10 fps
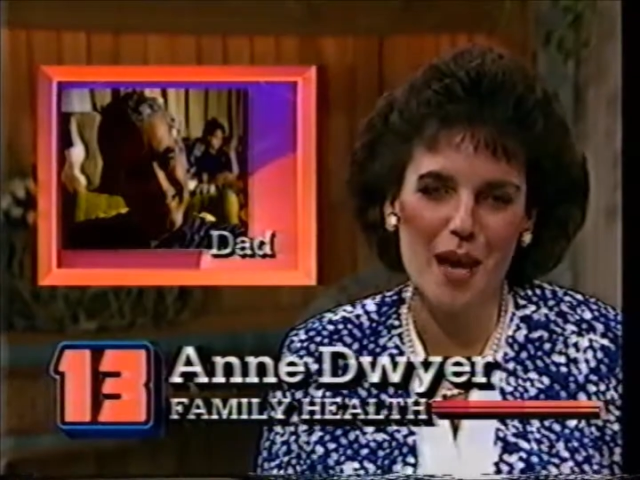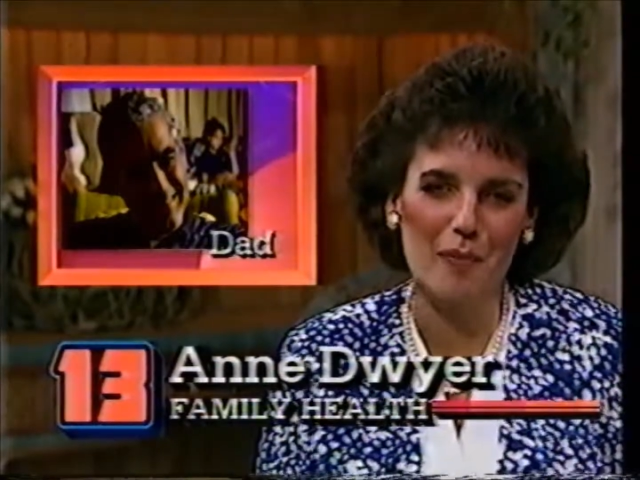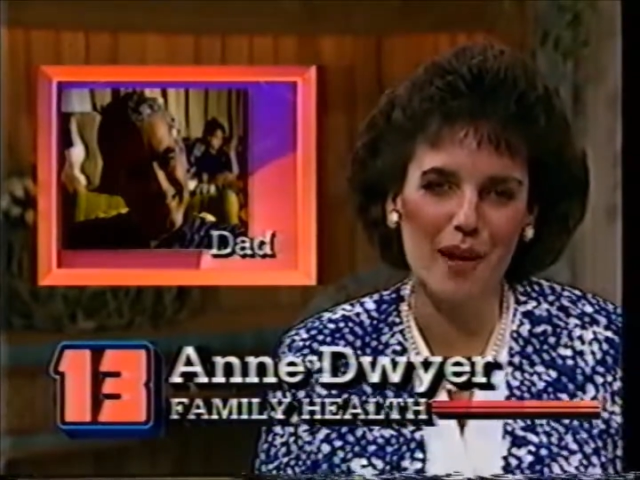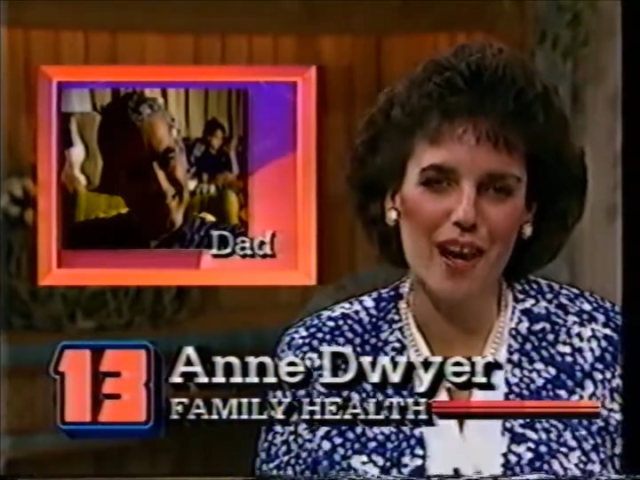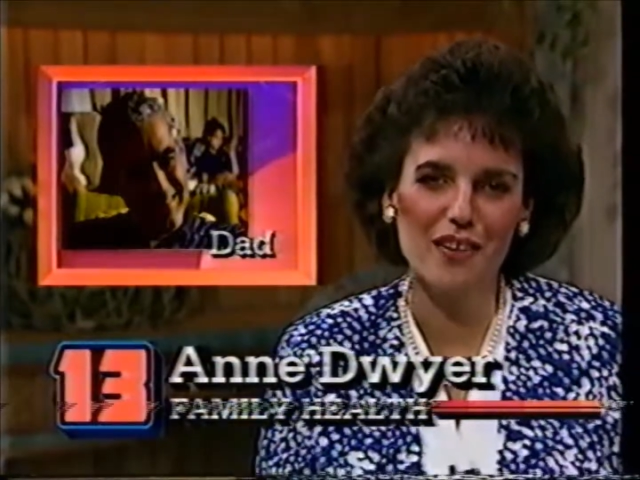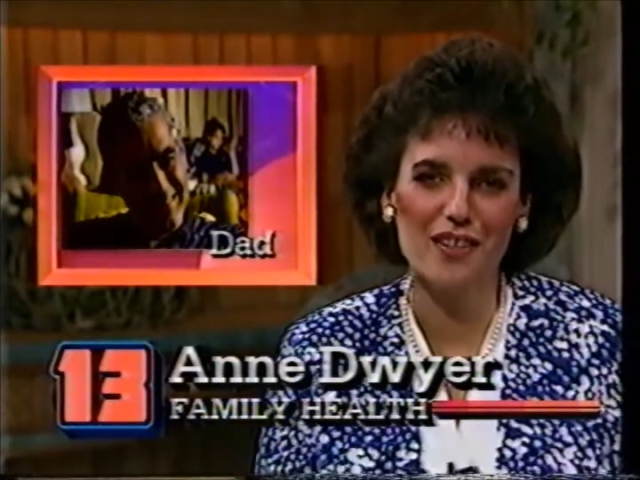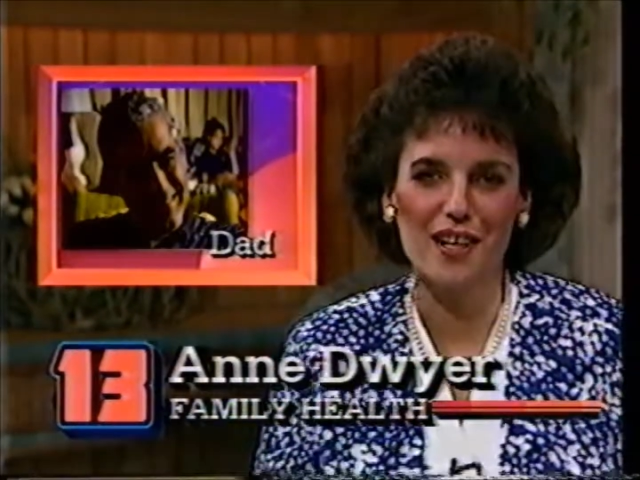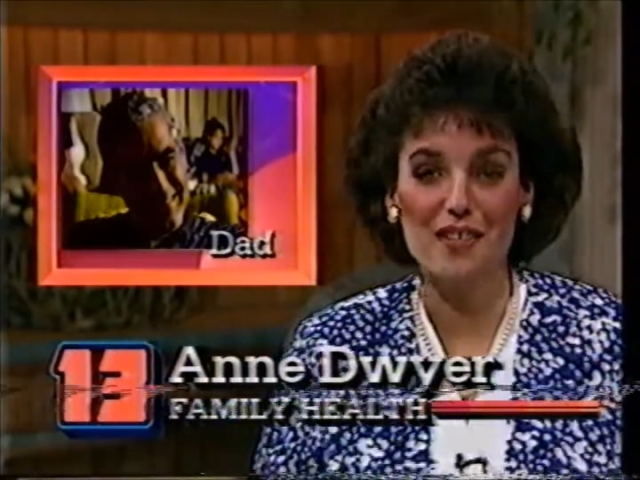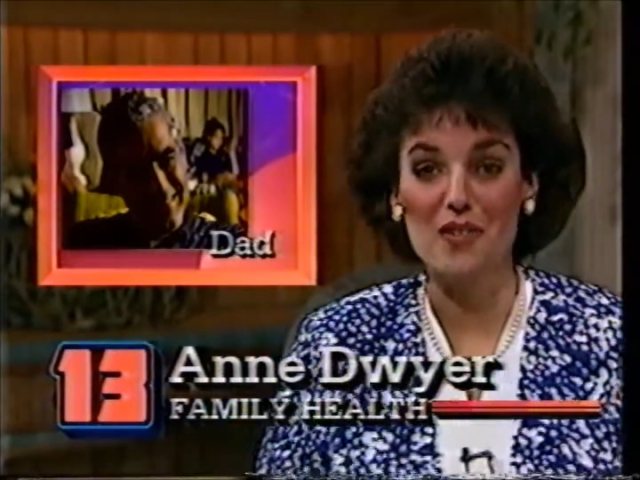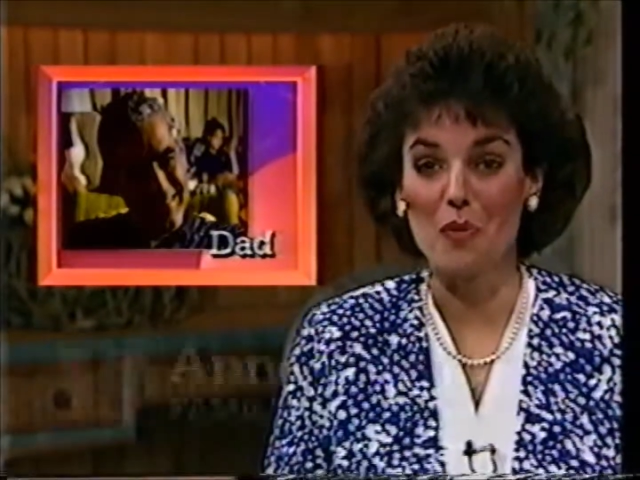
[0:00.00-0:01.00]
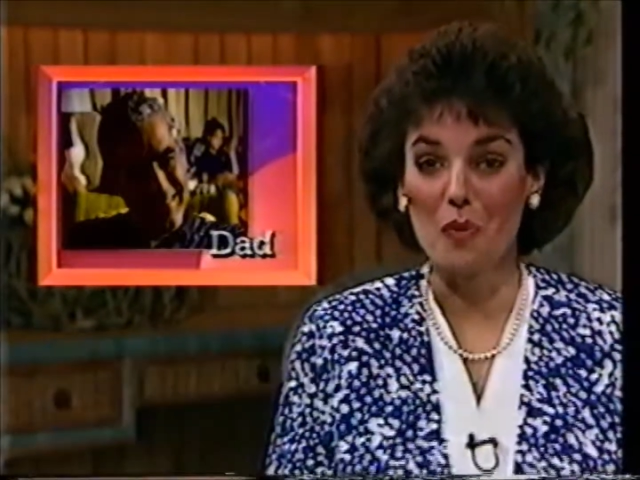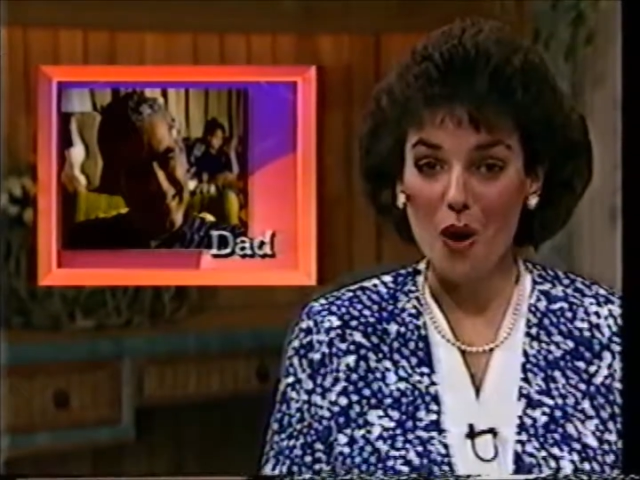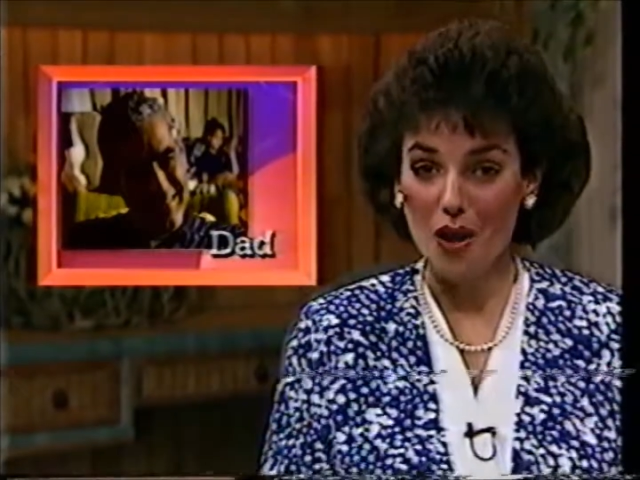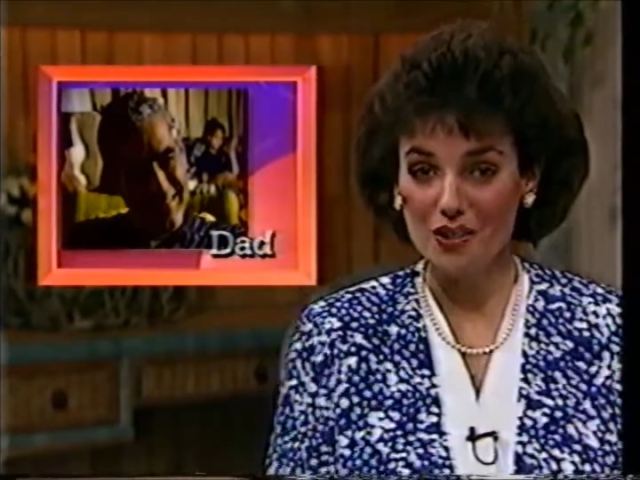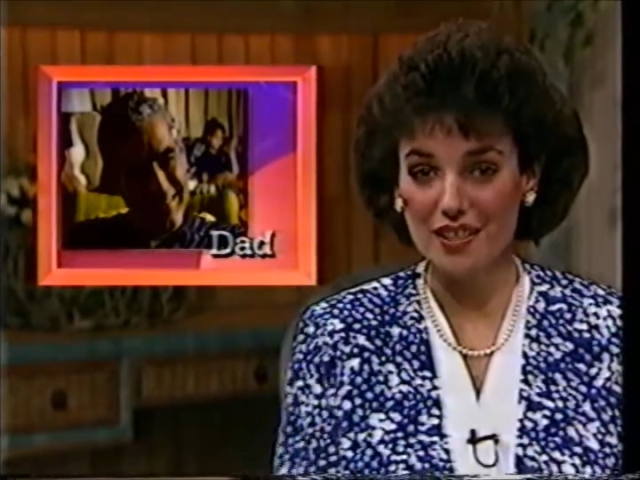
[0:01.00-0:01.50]
Tampa outdoes the
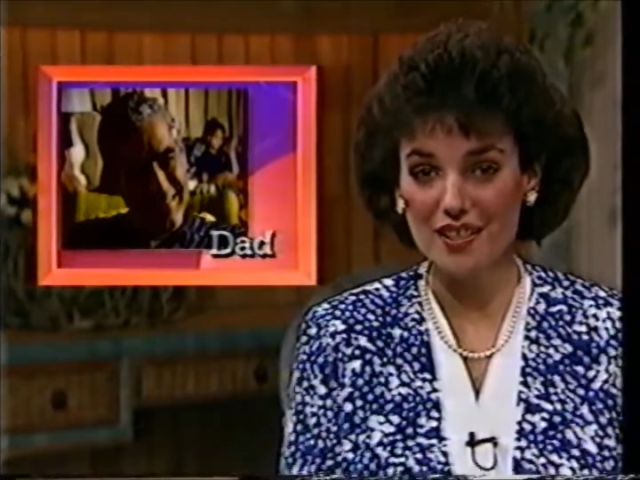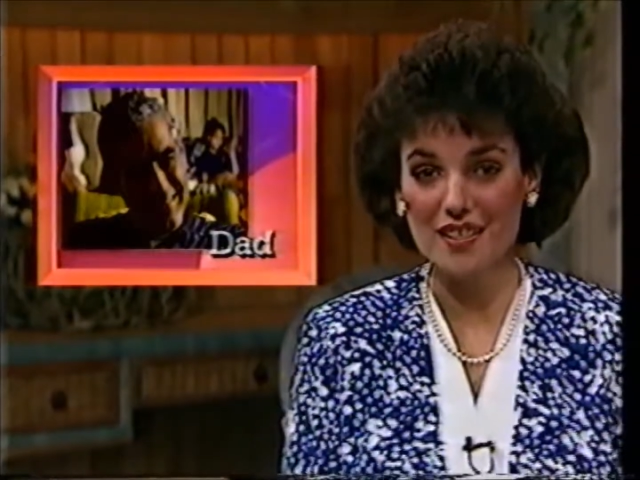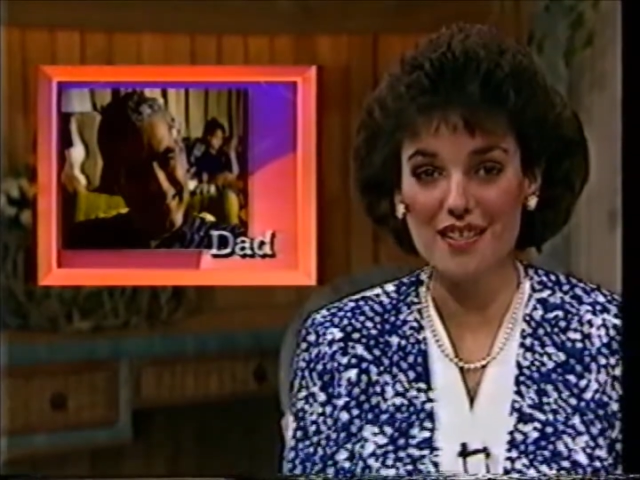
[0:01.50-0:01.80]
Waltons,